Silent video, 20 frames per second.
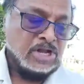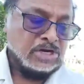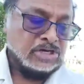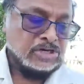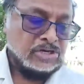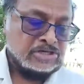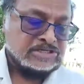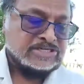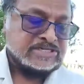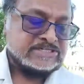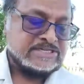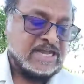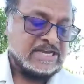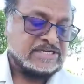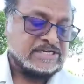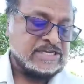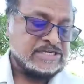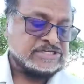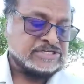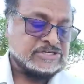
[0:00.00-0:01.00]
Nurses,
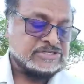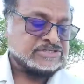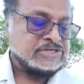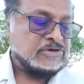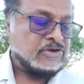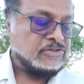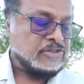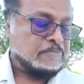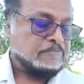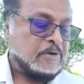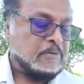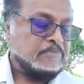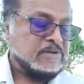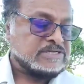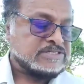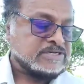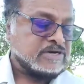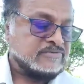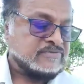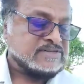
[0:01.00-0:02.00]
like teachers and other
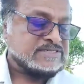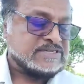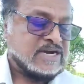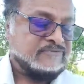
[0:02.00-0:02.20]
public servants,